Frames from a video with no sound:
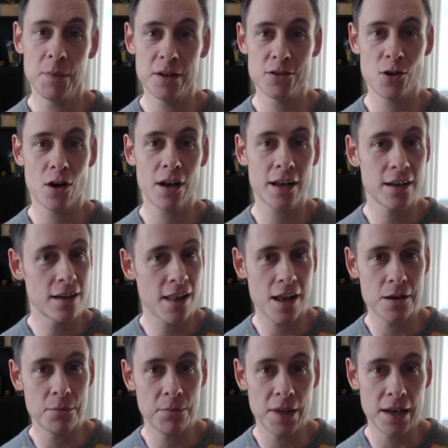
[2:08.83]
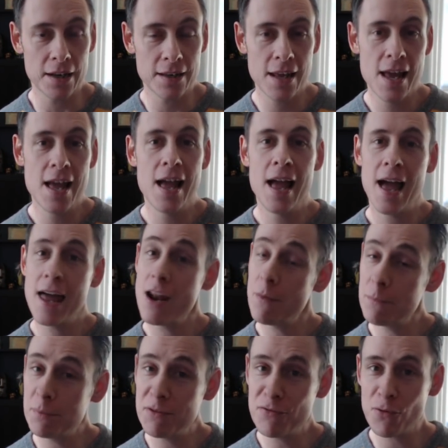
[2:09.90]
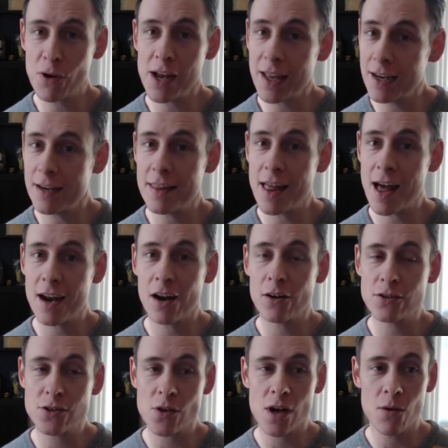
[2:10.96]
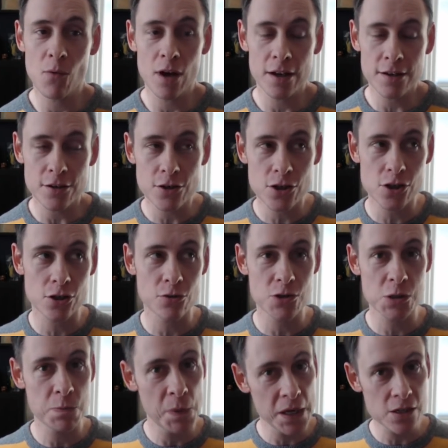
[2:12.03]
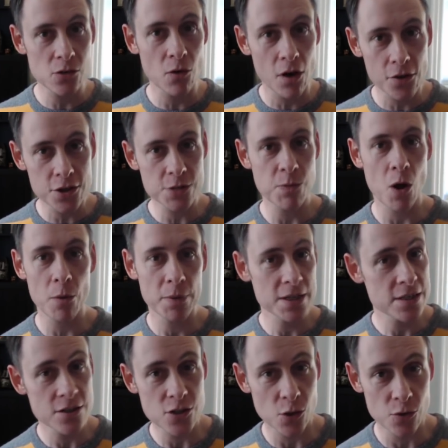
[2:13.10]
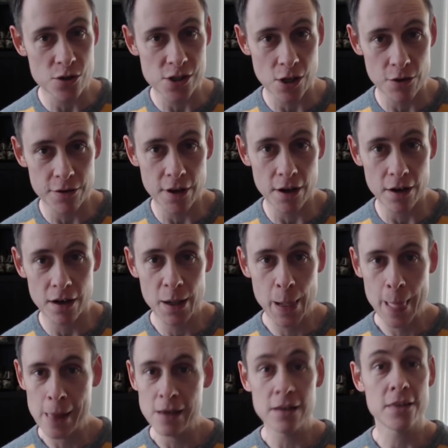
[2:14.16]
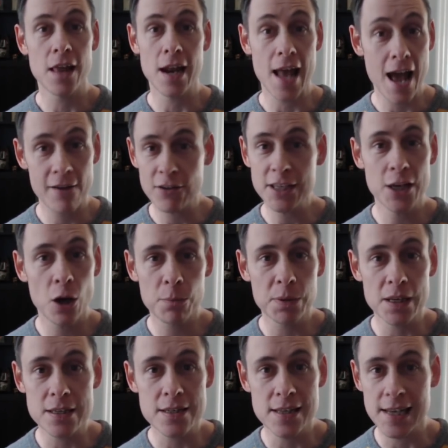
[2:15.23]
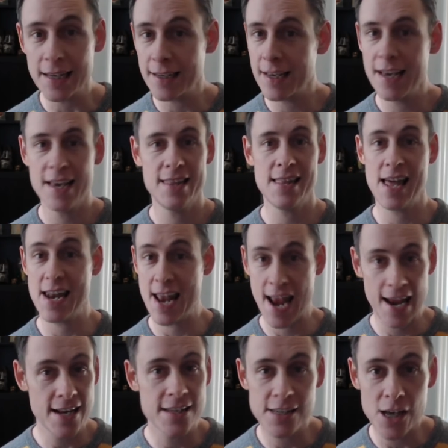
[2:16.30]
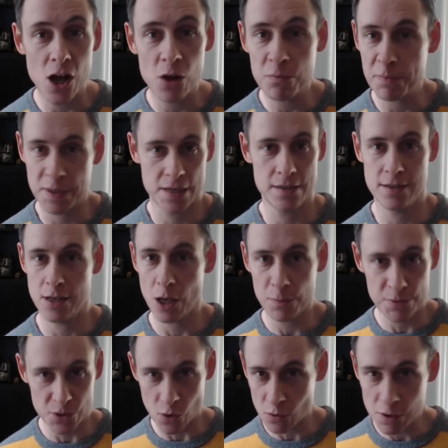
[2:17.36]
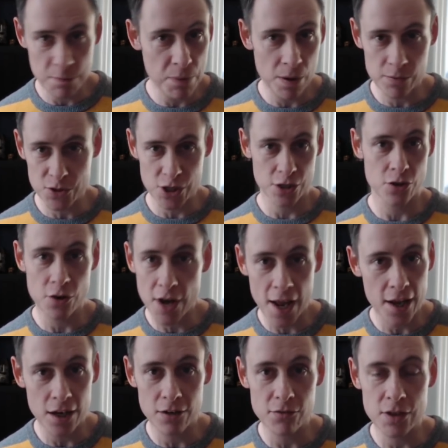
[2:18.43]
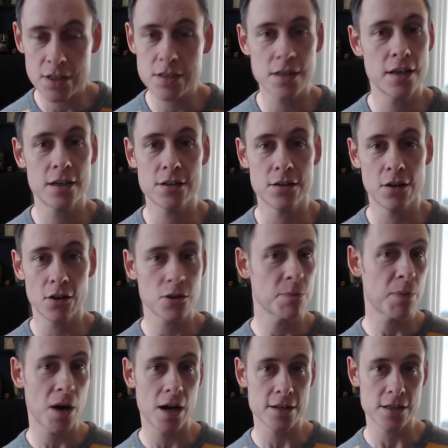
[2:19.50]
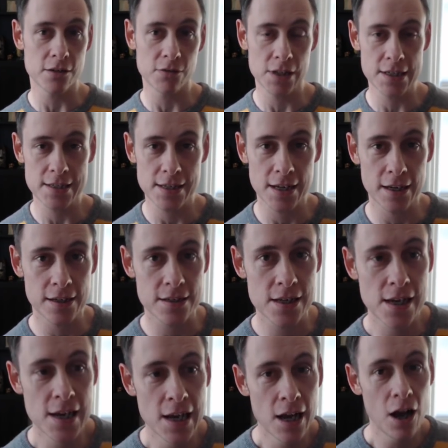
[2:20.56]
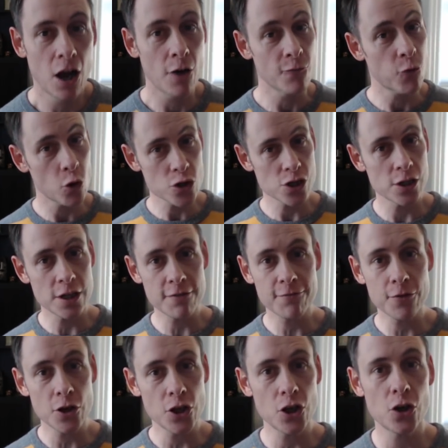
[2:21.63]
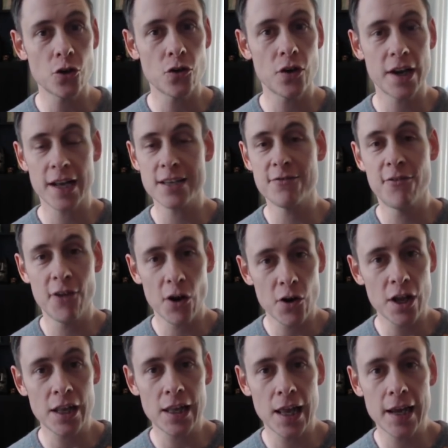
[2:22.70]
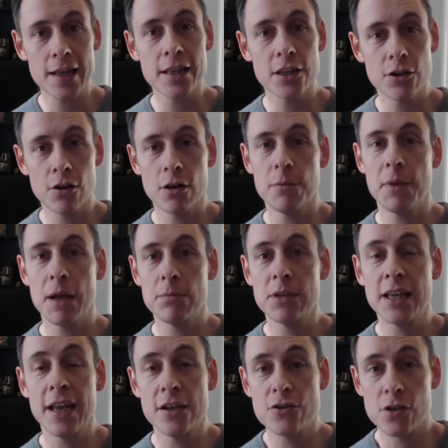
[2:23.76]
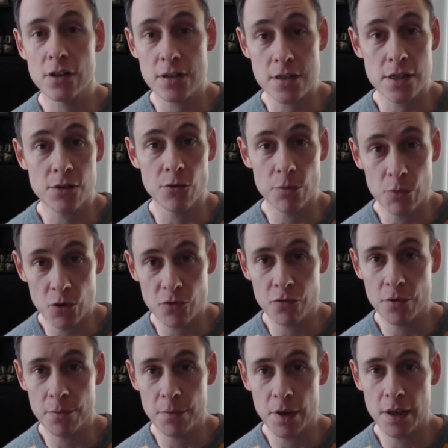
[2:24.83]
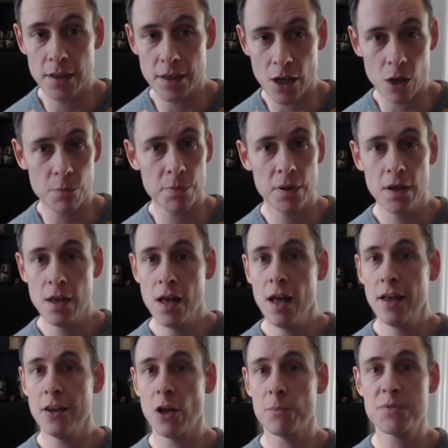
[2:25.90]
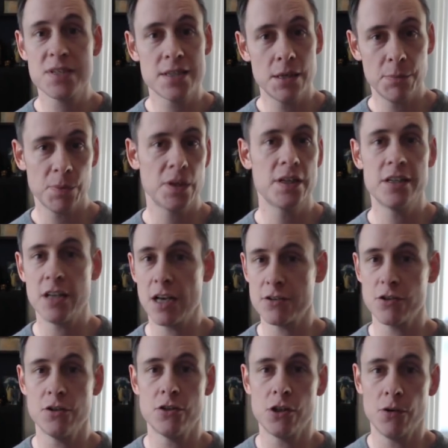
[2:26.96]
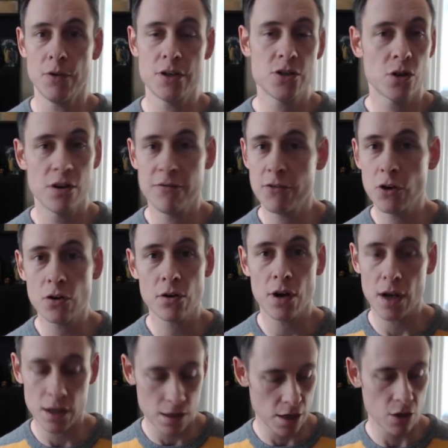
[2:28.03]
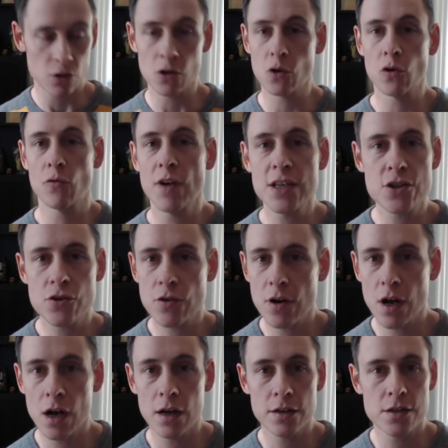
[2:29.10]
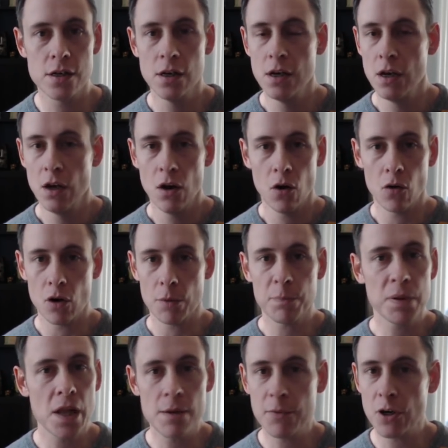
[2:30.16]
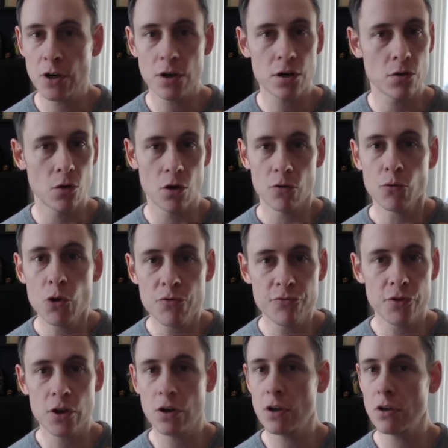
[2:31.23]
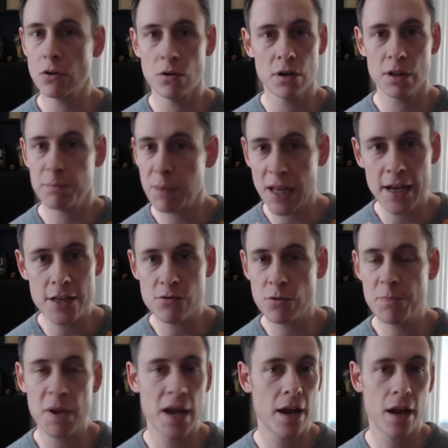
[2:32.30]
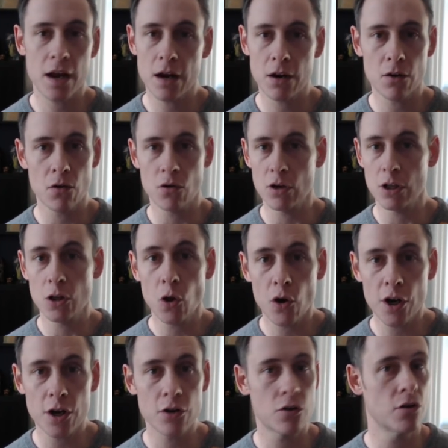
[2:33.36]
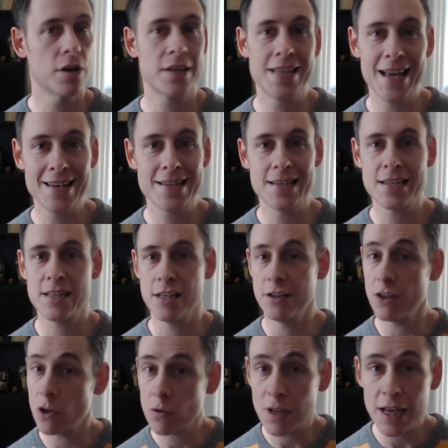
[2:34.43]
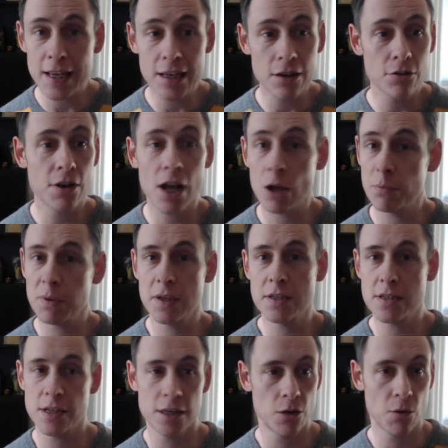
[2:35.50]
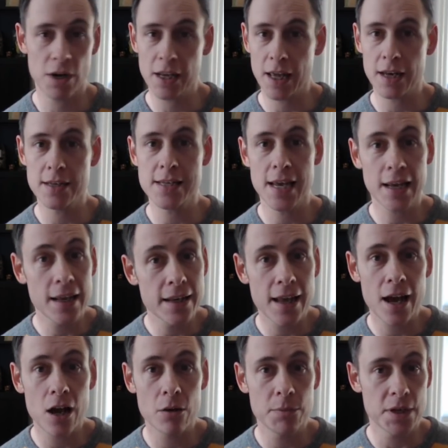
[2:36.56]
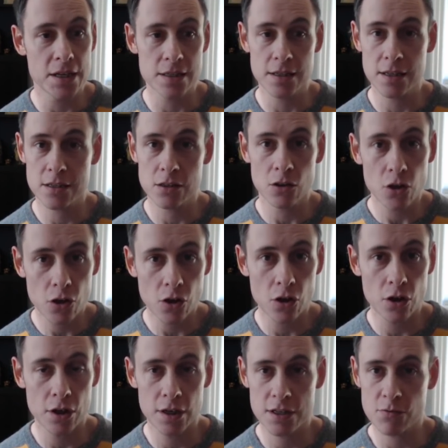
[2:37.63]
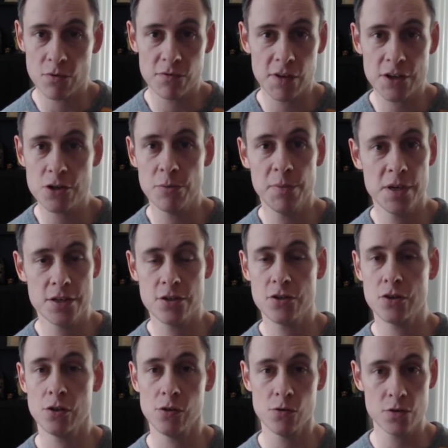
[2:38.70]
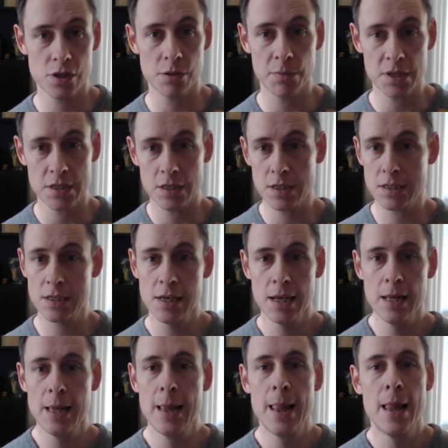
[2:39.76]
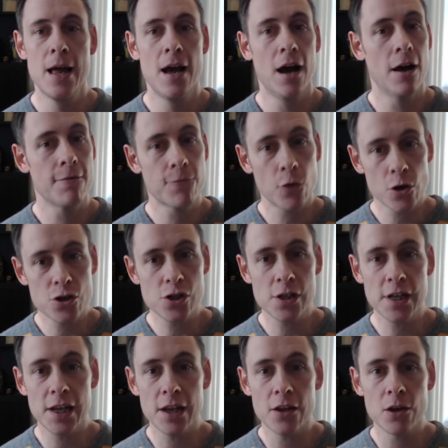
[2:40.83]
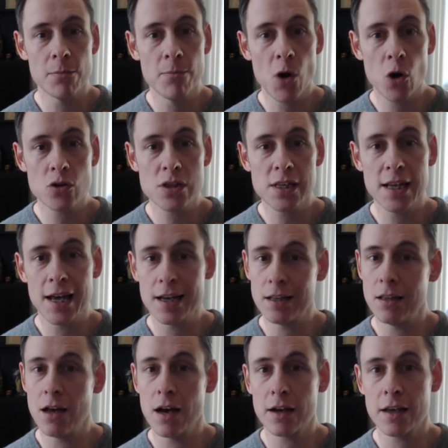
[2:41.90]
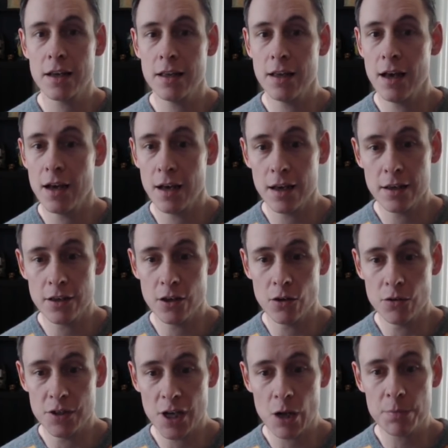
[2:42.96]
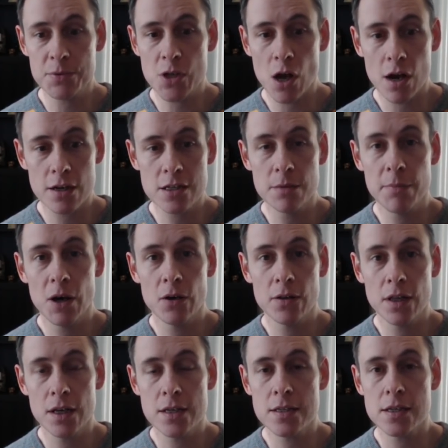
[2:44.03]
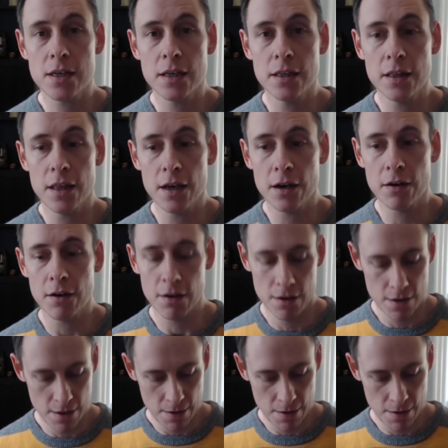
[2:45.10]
So I'll get to that in a minute. And before I get into that, also, I want to speak to all the small business owners out there that have a Yelp listing that hate Yelp because Yelp is only publishing their negative listings and not their positive listings. Unfortunately for you, it's very unlikely you're going to be able to get your listing removed from Yelp. Yelp simply doesn't do it. So if you're like a local restaurant or a plumber or a roofer or appliance repair or a lawyer or a dentist and you don't like your Yelp listing, you want to get it taken down because it doesn't look good, it doesn't reflect your business, you're losing business. Unfortunately, you're mostly out of luck. Yelp talks about this in their